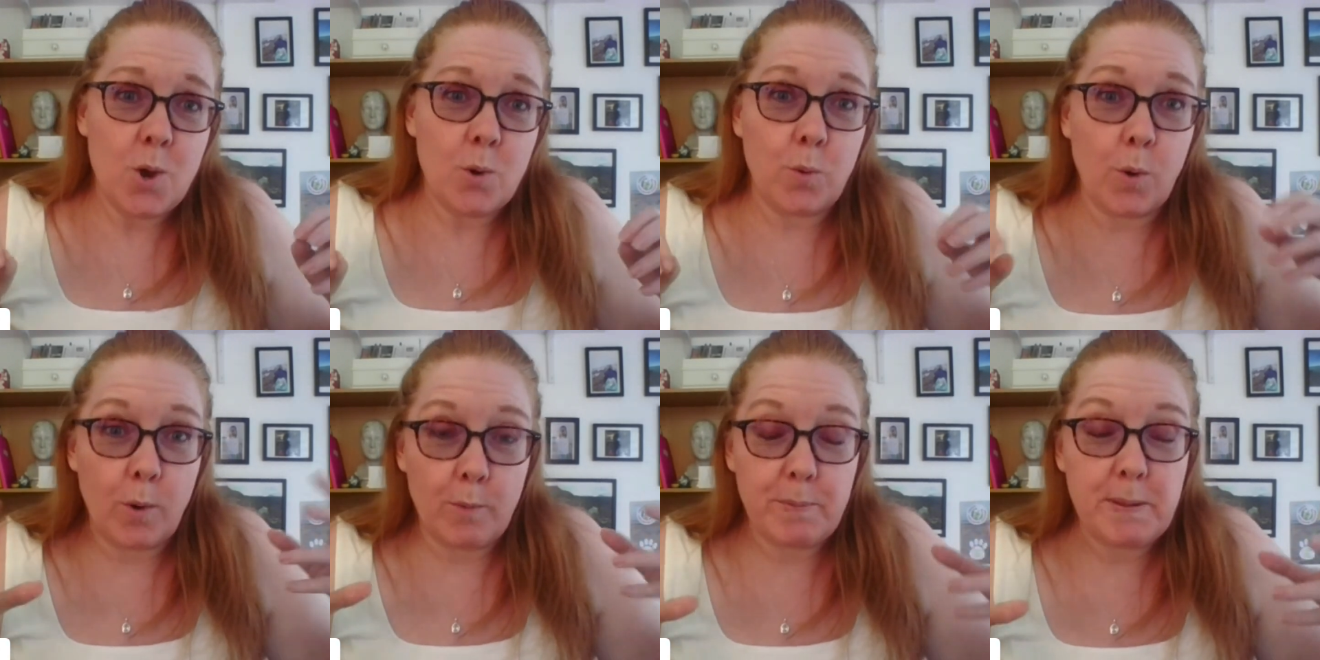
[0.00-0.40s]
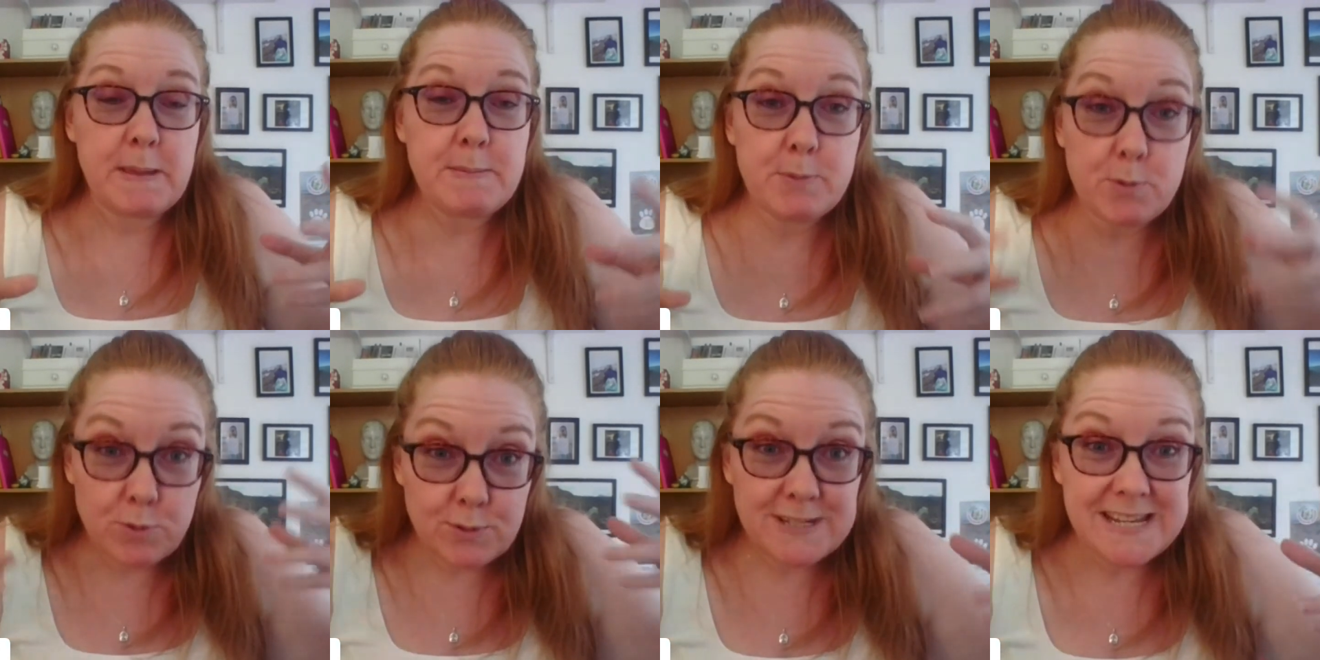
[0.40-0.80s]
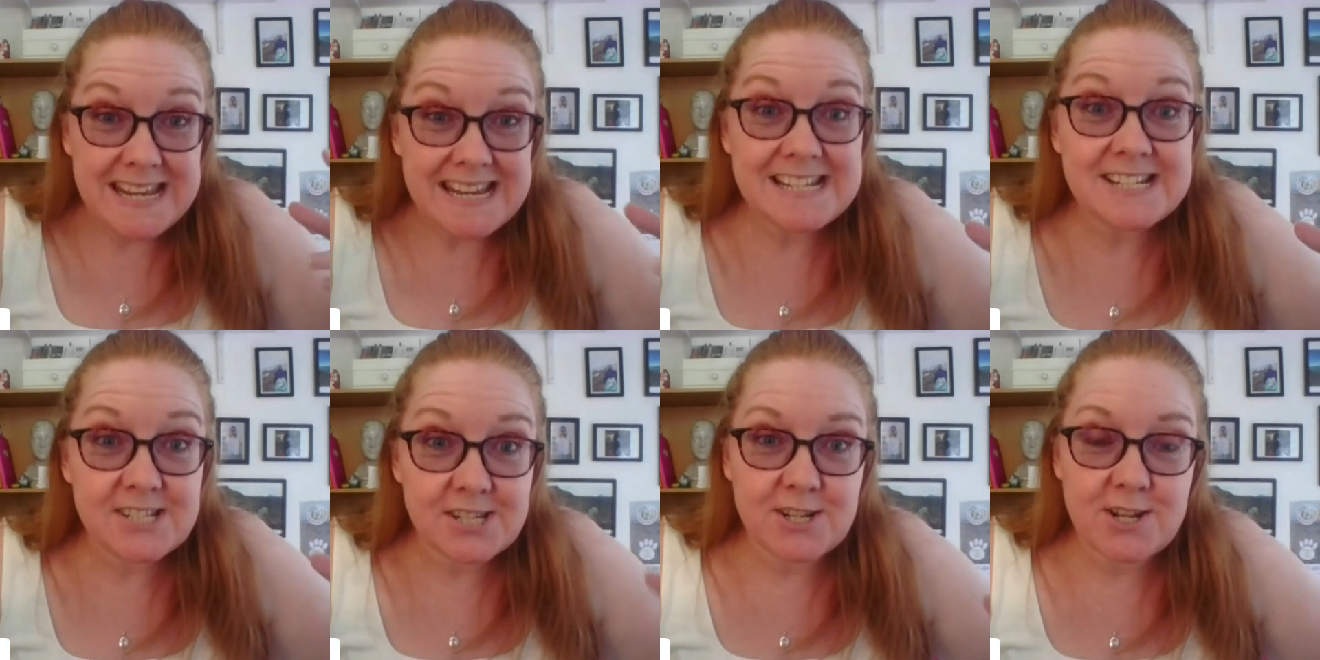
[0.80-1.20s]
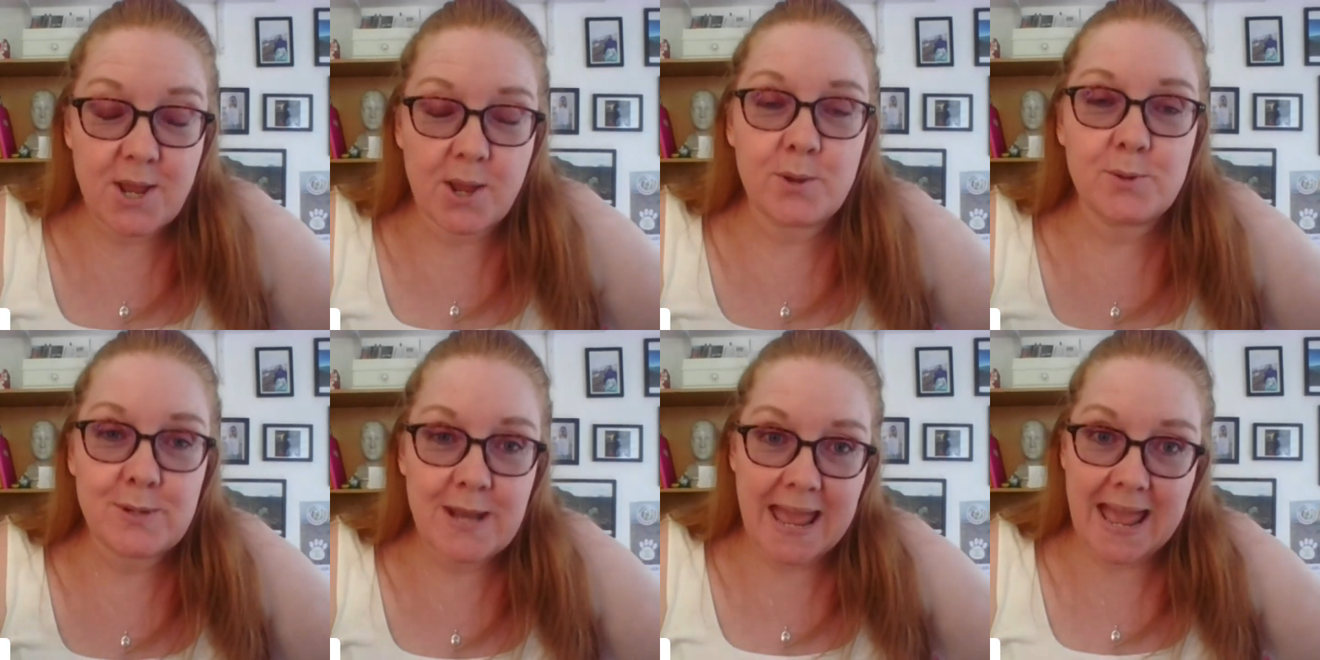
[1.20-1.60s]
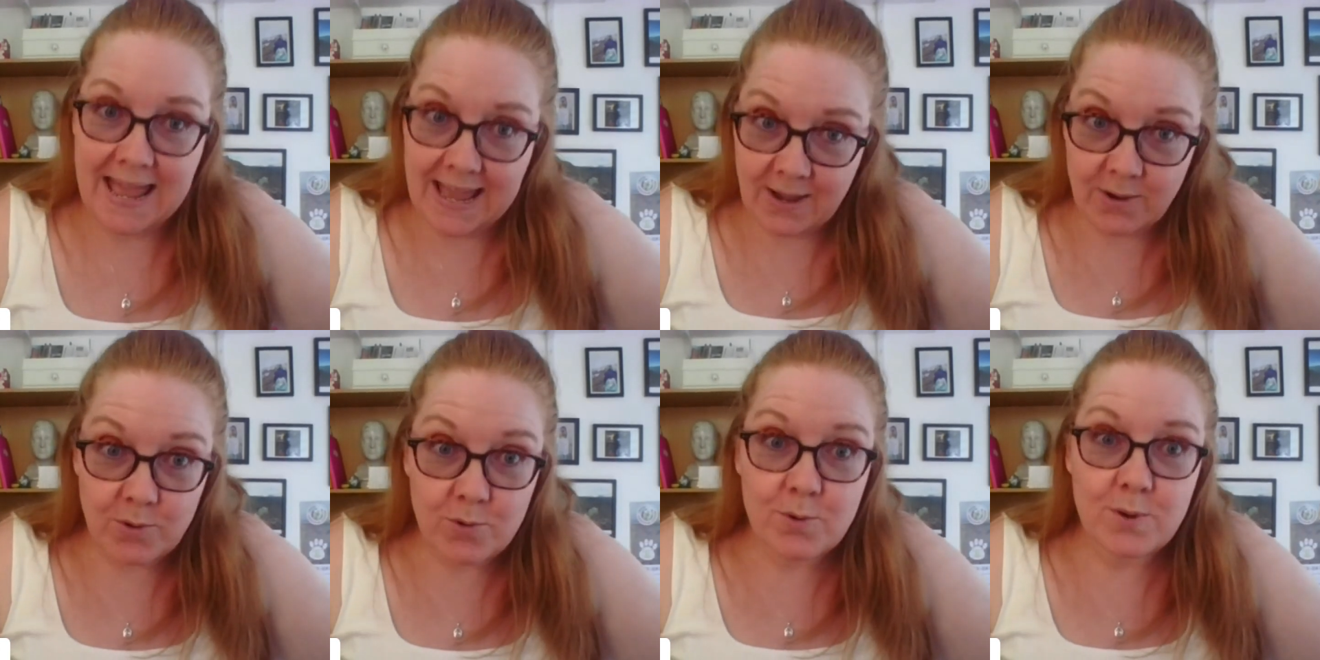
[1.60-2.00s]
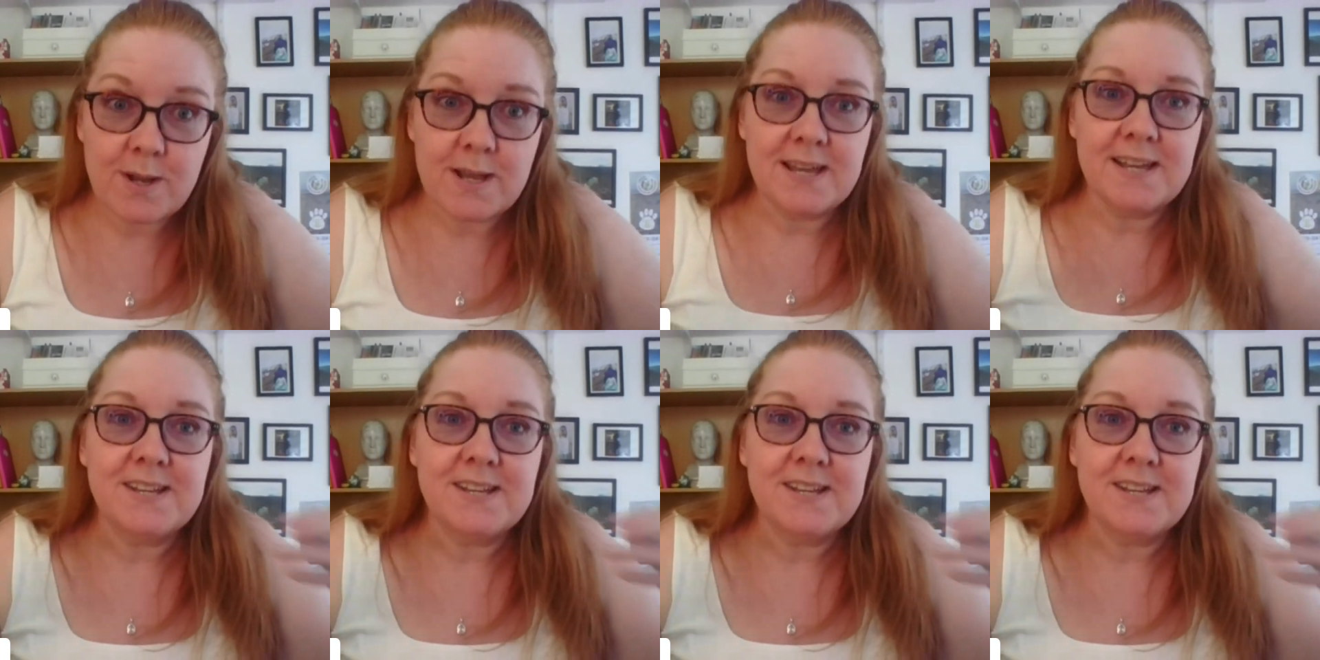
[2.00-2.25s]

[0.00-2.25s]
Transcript: what people need to know now